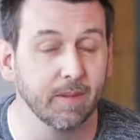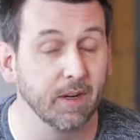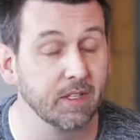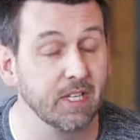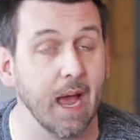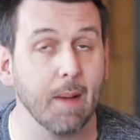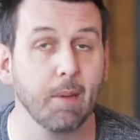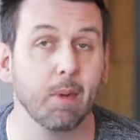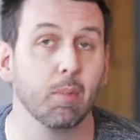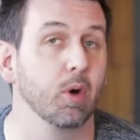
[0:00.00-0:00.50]
Now,
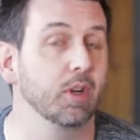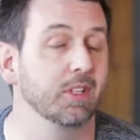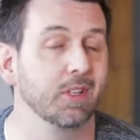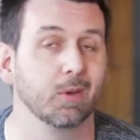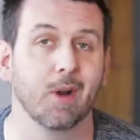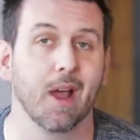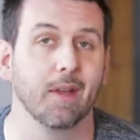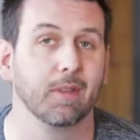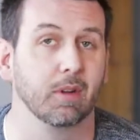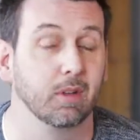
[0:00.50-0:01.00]
Tommy Boy's a
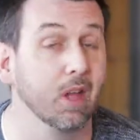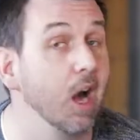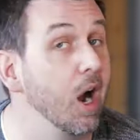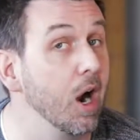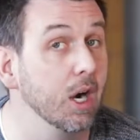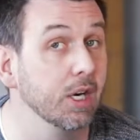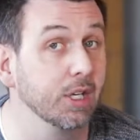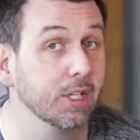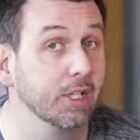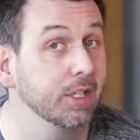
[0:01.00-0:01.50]
rather
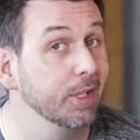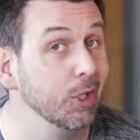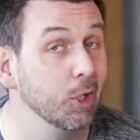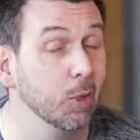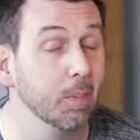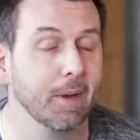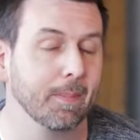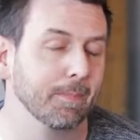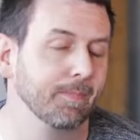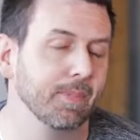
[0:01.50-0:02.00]
large
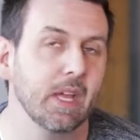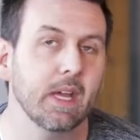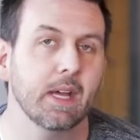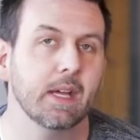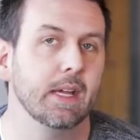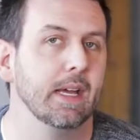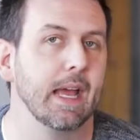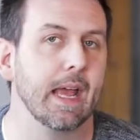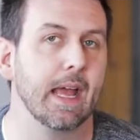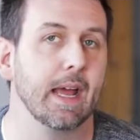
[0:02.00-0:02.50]
human,
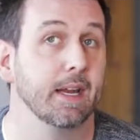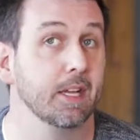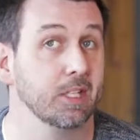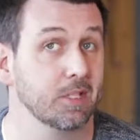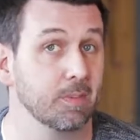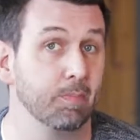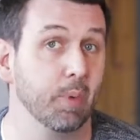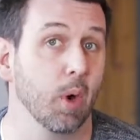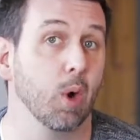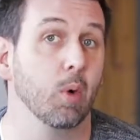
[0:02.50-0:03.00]
and
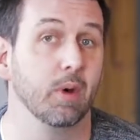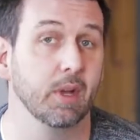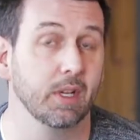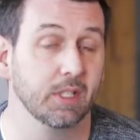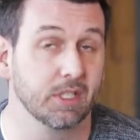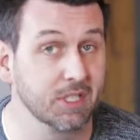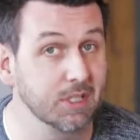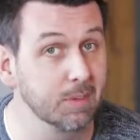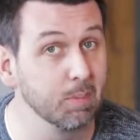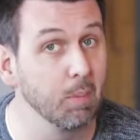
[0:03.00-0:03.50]
his boat
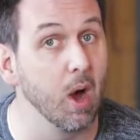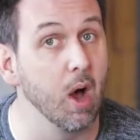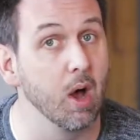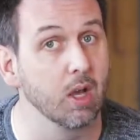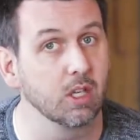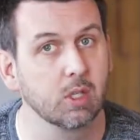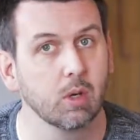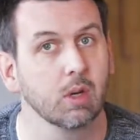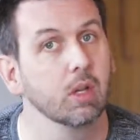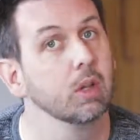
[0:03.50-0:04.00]
is
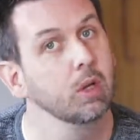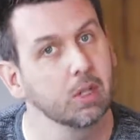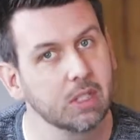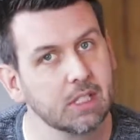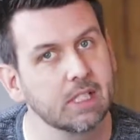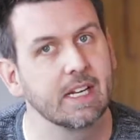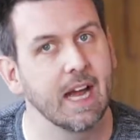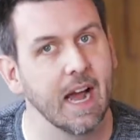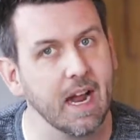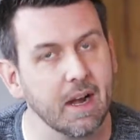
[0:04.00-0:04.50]
small, so it
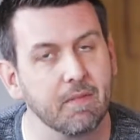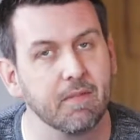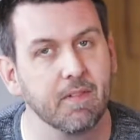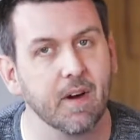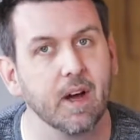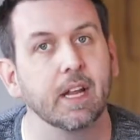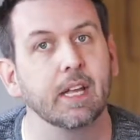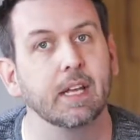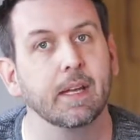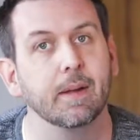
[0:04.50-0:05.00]
looks kind of
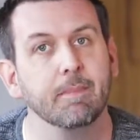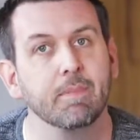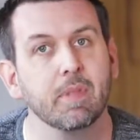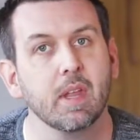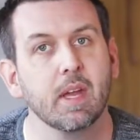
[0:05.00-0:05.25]
funny.